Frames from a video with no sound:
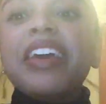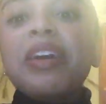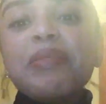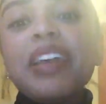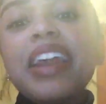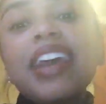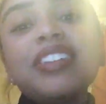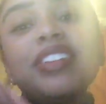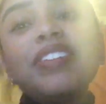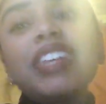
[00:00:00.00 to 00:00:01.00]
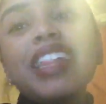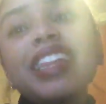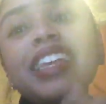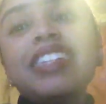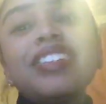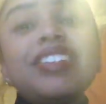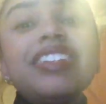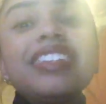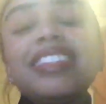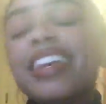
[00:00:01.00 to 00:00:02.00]
oh man, I should have said this.
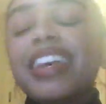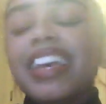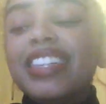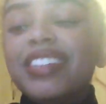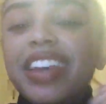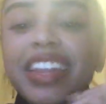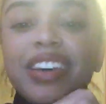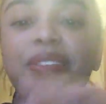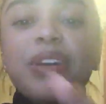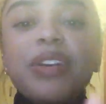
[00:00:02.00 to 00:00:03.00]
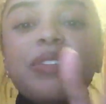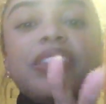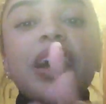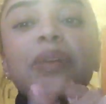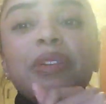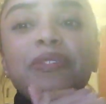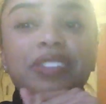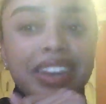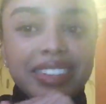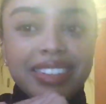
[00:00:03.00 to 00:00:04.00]
It's okay though. That'll be for
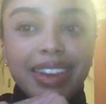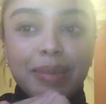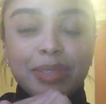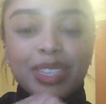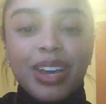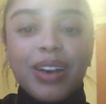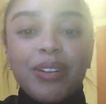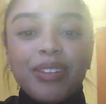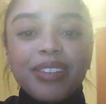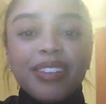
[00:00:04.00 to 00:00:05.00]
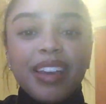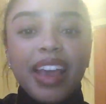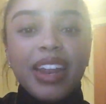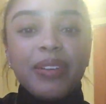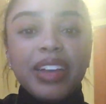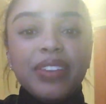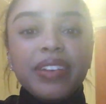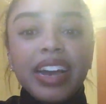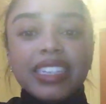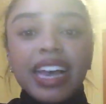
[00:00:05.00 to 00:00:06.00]
next time. So, anyway, you
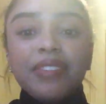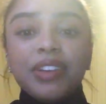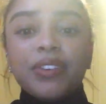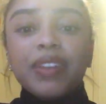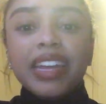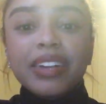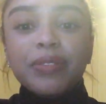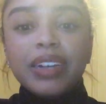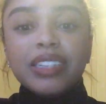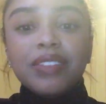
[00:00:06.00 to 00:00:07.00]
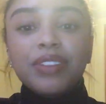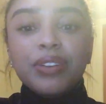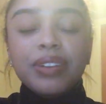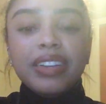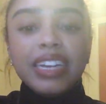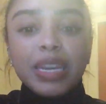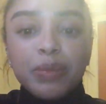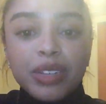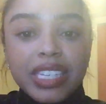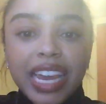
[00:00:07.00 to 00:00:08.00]
guys have a great rest of your
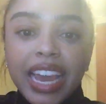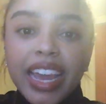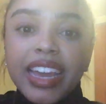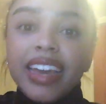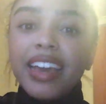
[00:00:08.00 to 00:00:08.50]
Labor Day.